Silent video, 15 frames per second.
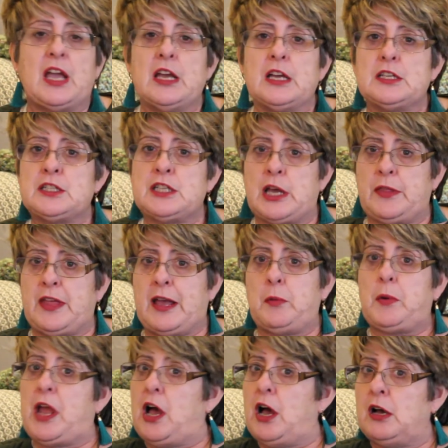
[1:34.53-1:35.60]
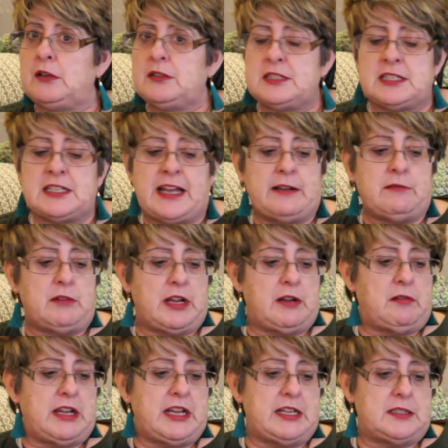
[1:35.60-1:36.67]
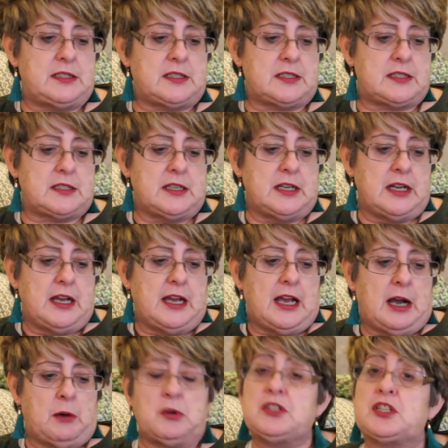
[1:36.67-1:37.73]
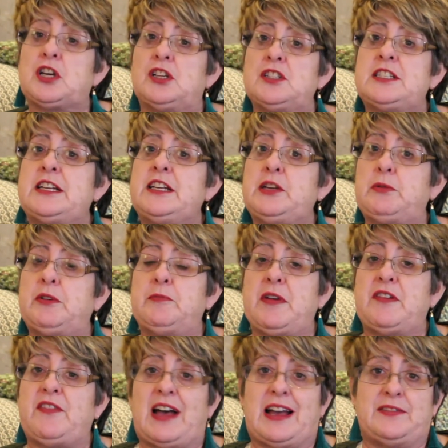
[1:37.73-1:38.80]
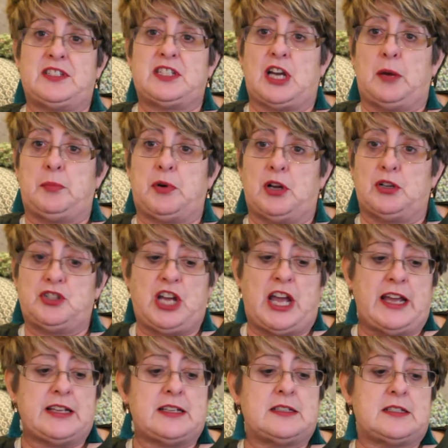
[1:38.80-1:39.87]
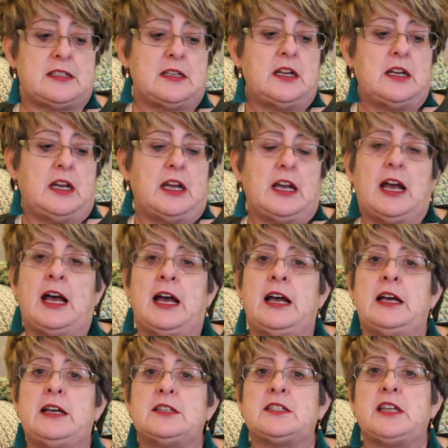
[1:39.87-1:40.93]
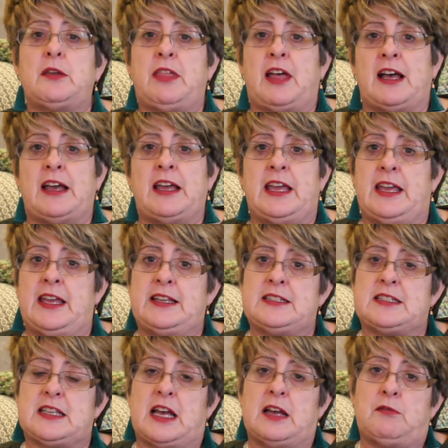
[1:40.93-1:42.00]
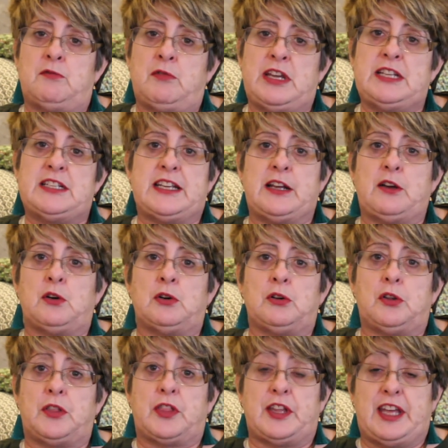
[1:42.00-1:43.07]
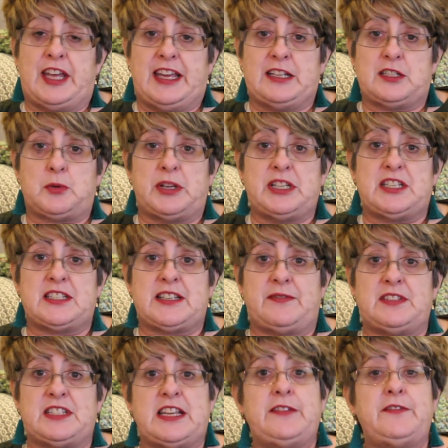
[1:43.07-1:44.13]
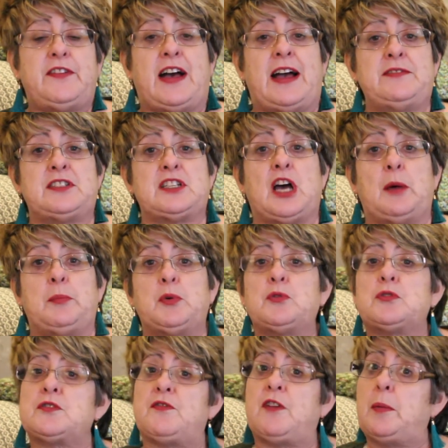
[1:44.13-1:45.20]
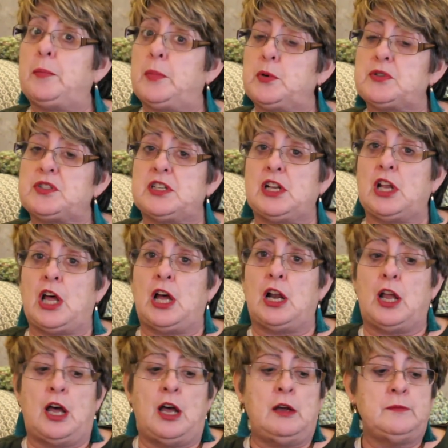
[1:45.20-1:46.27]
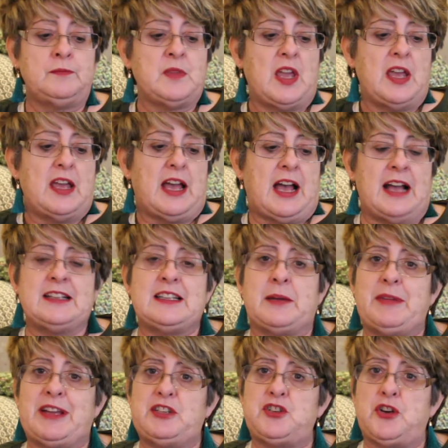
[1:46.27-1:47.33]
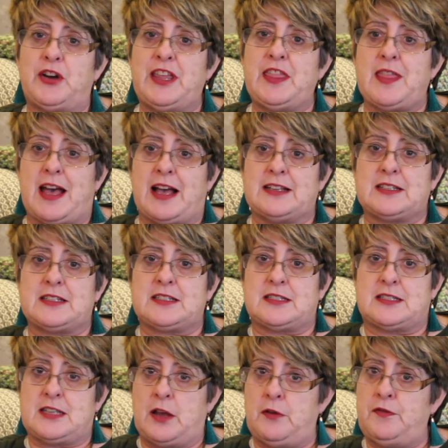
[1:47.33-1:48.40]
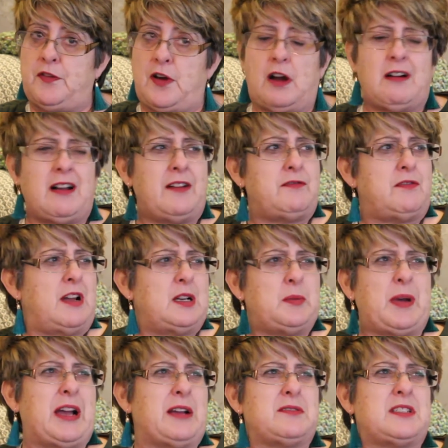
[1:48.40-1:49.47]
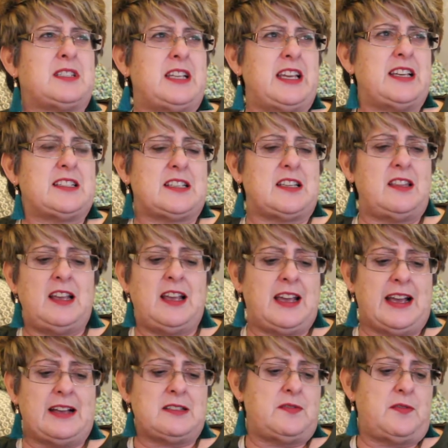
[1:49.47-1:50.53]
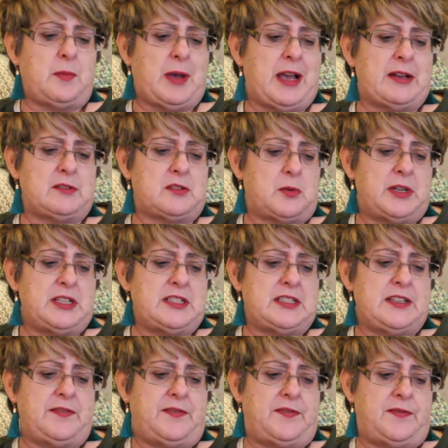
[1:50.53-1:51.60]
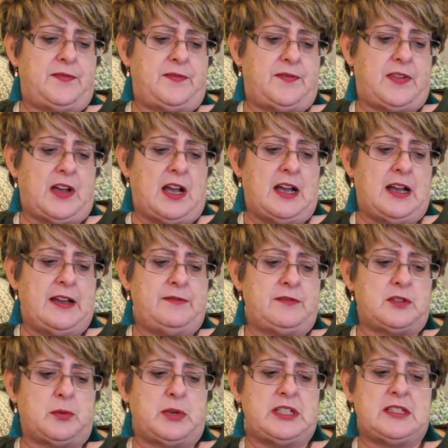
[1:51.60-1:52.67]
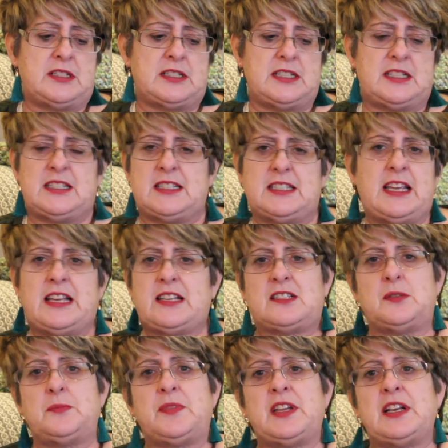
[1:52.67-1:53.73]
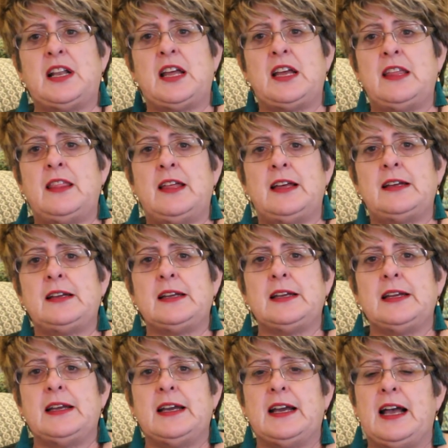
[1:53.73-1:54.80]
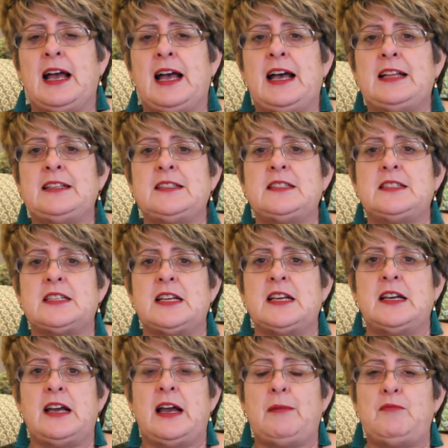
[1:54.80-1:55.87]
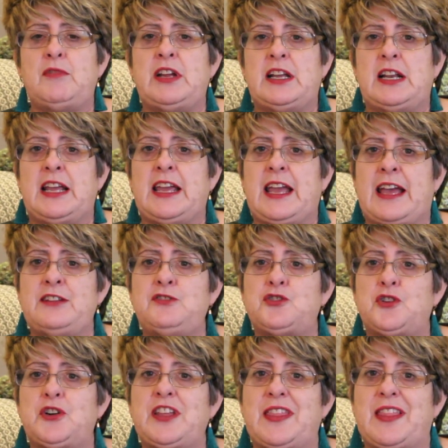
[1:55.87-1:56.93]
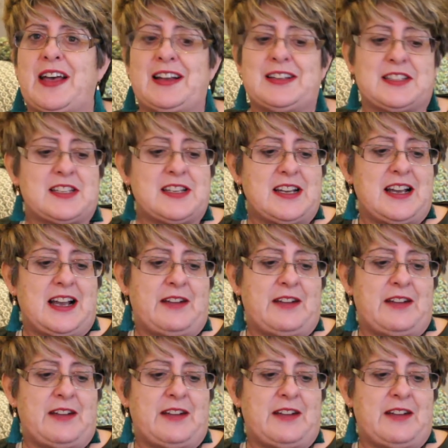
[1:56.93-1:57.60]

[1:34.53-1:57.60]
So there we are, 10 rereads. I want to continue with my five-star project uh, so that is reading all the 2017 five star books from Books and Lala and I'm enjoying that. So far I've read about six I think out of about 25, 26 something like that and uh, I'm really enjoying that.